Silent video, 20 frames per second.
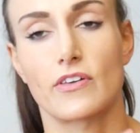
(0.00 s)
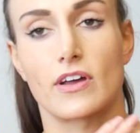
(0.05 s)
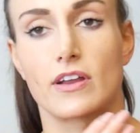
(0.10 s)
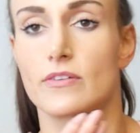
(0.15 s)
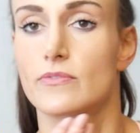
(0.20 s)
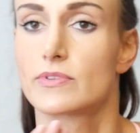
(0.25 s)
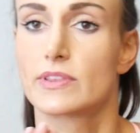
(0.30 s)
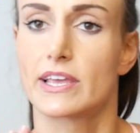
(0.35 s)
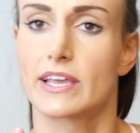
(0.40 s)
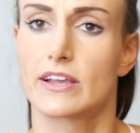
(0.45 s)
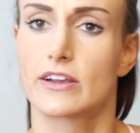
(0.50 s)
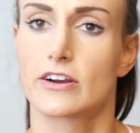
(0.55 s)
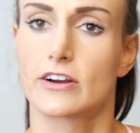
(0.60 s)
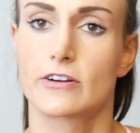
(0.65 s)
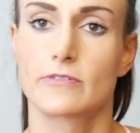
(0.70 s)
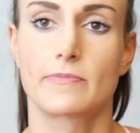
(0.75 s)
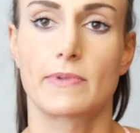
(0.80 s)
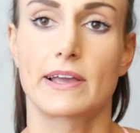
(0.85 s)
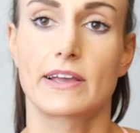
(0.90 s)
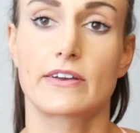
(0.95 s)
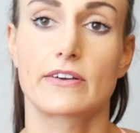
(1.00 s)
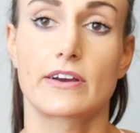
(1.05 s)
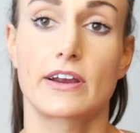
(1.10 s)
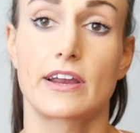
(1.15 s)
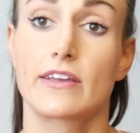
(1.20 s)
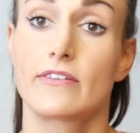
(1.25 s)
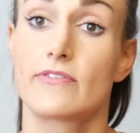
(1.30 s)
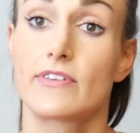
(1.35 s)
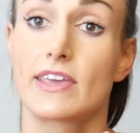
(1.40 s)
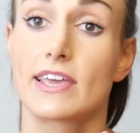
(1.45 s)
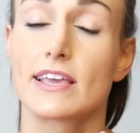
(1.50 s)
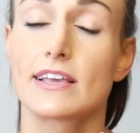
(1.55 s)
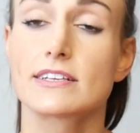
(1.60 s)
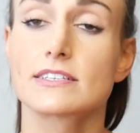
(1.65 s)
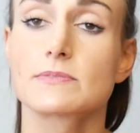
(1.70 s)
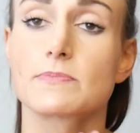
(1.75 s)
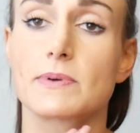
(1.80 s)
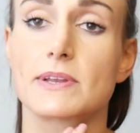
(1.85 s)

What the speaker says: thought it would, like, curb my cravings,